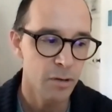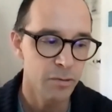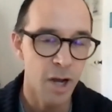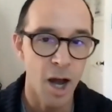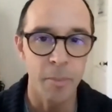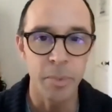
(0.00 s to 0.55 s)

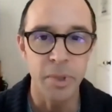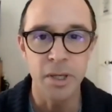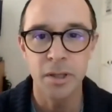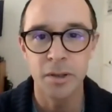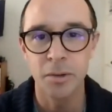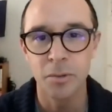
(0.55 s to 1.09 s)
copy.
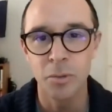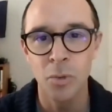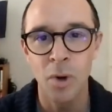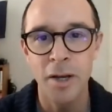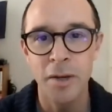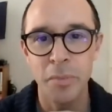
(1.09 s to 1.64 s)

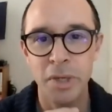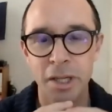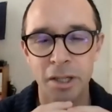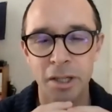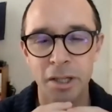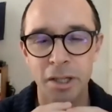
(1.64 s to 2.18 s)
One
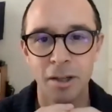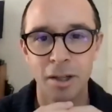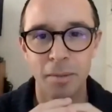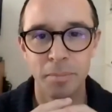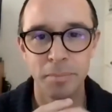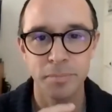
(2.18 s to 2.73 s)
being
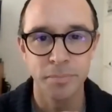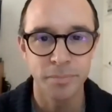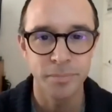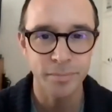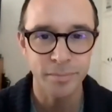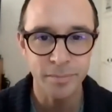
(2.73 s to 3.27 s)

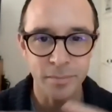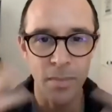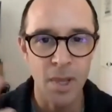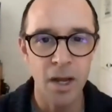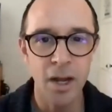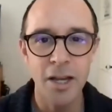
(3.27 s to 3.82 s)

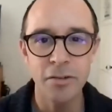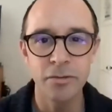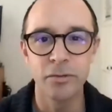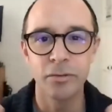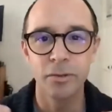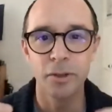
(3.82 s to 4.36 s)
a kind
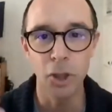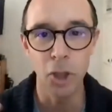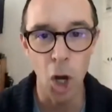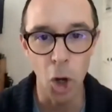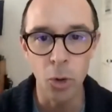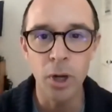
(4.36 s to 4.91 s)
of
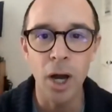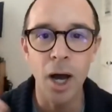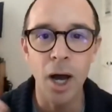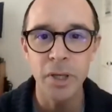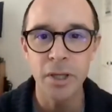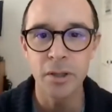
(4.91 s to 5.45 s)
low
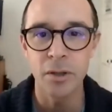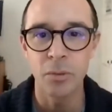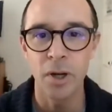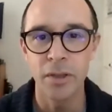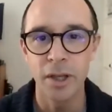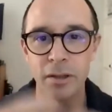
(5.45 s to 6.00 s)
copy, the
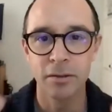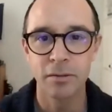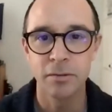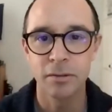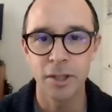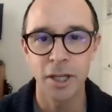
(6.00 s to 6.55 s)
one that
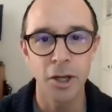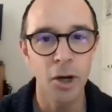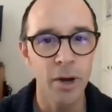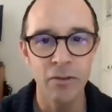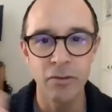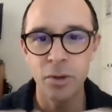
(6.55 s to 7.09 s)
can go
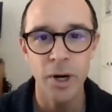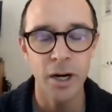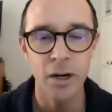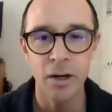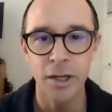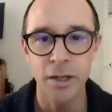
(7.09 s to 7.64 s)

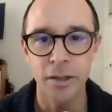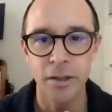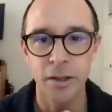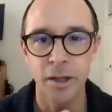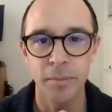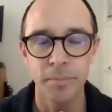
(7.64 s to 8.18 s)
everywhere and
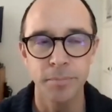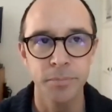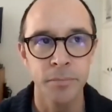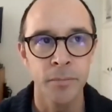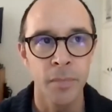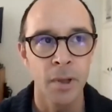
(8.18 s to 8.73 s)

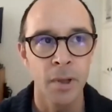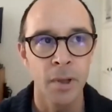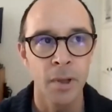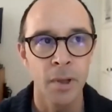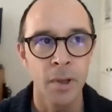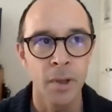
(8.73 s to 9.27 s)

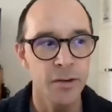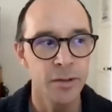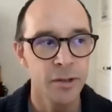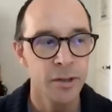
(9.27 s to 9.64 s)
can